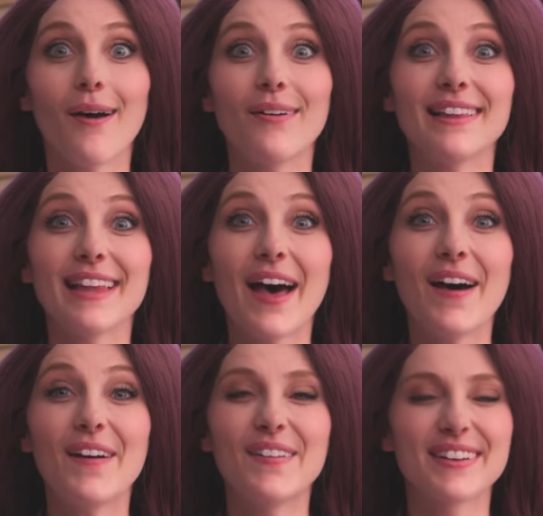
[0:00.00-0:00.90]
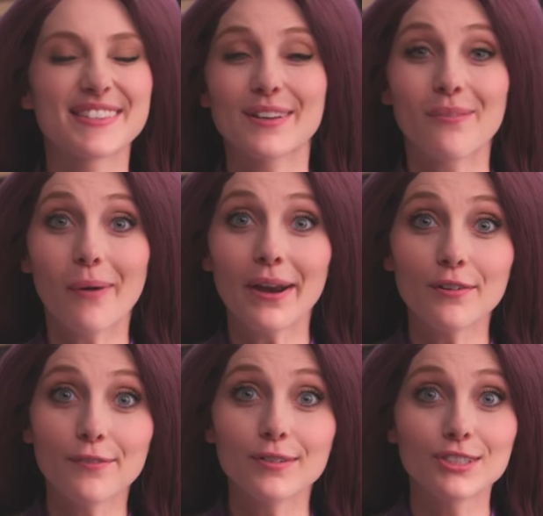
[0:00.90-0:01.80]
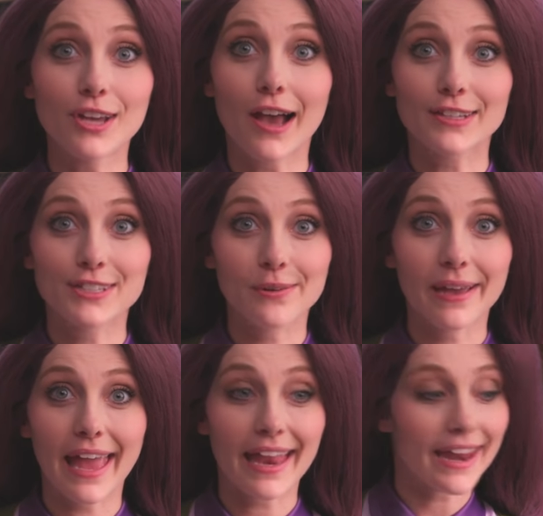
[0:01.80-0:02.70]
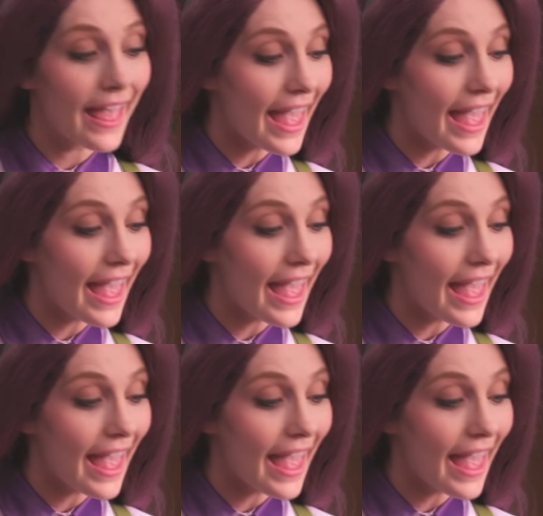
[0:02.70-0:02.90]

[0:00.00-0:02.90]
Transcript: Oh, hello! So wonderful to talk to you again,